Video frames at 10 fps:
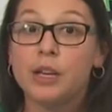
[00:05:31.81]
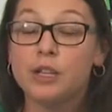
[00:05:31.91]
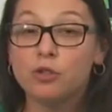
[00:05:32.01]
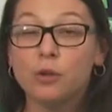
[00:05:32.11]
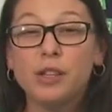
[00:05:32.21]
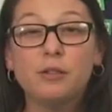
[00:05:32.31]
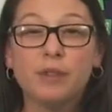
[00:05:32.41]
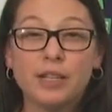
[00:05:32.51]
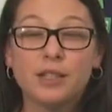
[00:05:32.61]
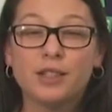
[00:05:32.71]
Enjoy the
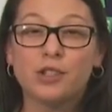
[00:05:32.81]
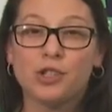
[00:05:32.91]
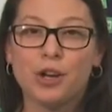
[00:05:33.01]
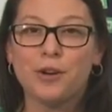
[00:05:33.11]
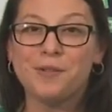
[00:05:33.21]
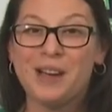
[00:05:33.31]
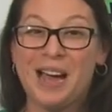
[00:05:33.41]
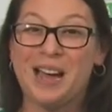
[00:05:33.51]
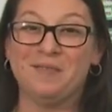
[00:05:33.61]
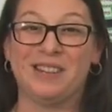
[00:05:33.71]
rest of the show.
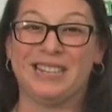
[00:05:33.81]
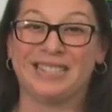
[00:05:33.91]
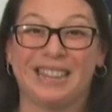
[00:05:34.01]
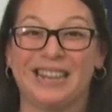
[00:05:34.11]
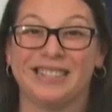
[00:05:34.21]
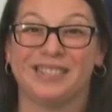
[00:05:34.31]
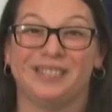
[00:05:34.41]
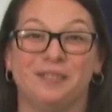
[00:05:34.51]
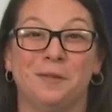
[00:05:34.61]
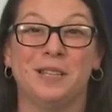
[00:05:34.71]
I'm really excited to
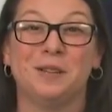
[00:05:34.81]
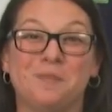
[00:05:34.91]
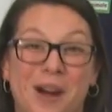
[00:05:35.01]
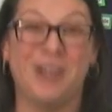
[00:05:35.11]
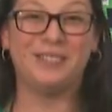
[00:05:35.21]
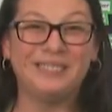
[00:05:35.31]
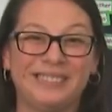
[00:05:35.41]
learn with you tomorrow.